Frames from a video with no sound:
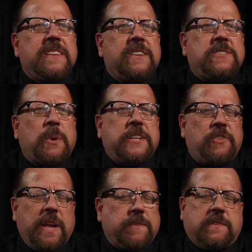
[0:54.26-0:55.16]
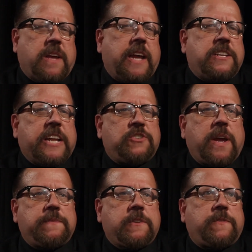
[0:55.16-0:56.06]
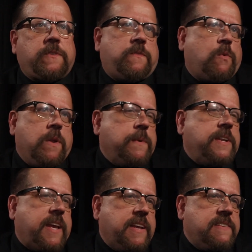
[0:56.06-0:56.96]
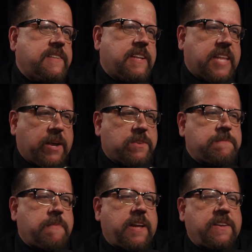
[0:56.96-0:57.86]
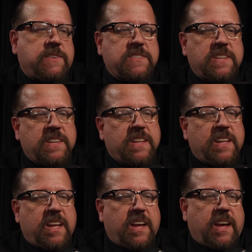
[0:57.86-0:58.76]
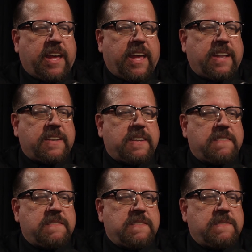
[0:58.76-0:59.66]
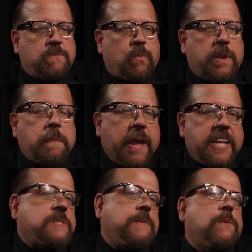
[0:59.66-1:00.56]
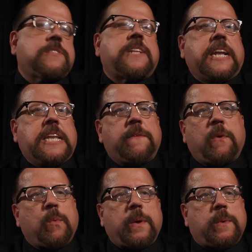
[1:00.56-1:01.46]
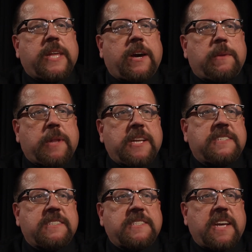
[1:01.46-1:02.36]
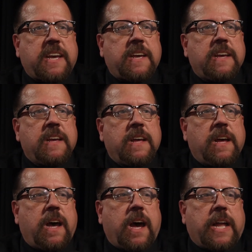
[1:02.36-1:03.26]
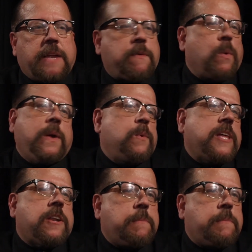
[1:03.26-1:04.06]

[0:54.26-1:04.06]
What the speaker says: so I traveled. I traveled for 41 days and 1,000 miles, and what amazed me was that I never went without a place to stay. I never went without a